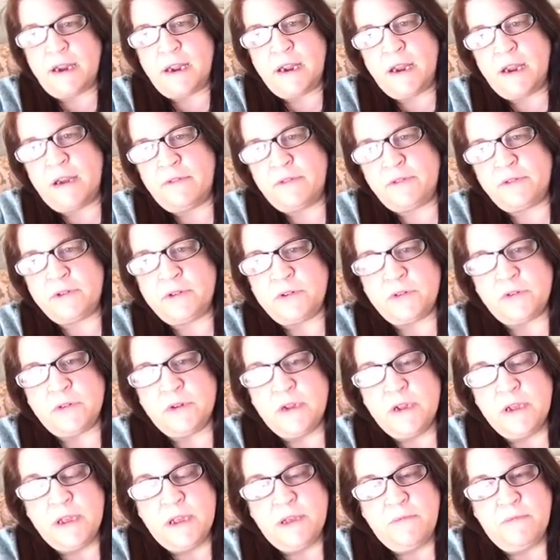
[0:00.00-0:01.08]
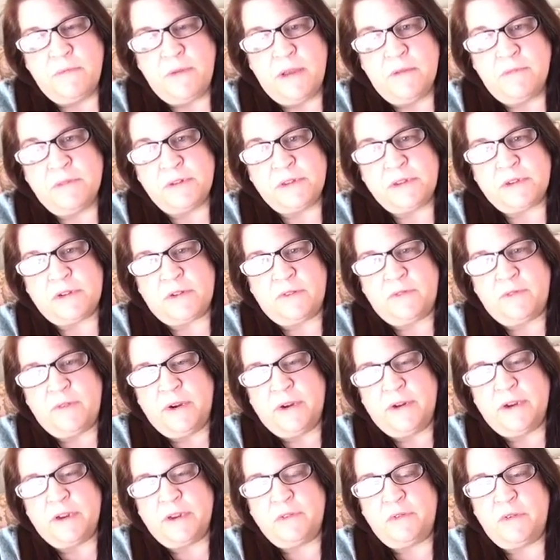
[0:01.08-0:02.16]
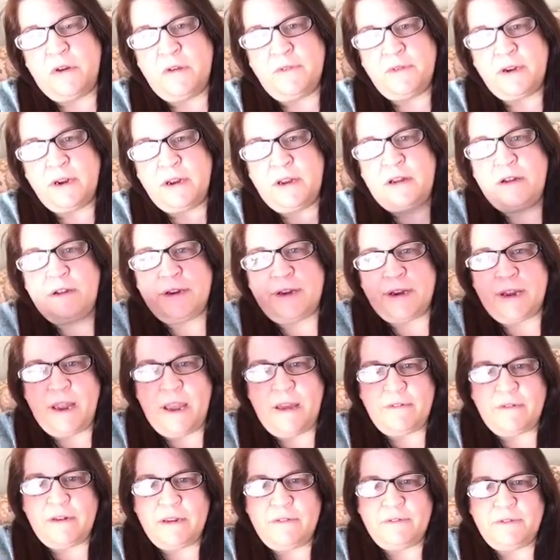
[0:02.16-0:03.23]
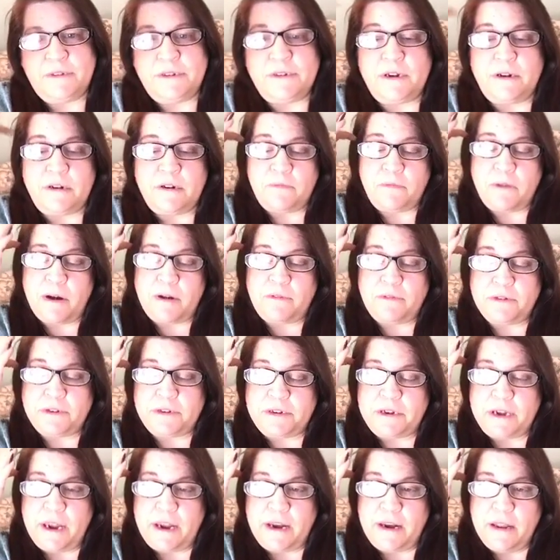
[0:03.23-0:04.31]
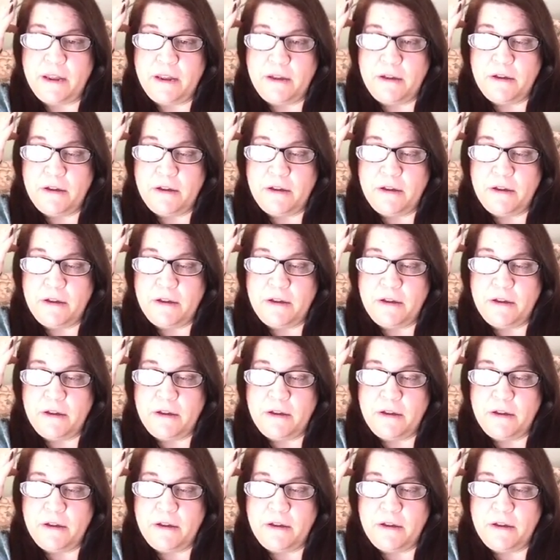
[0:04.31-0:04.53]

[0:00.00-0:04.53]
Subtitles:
I have to be at Mystical Fairy at 12 o'clock, and I haven't even started breakfast yet.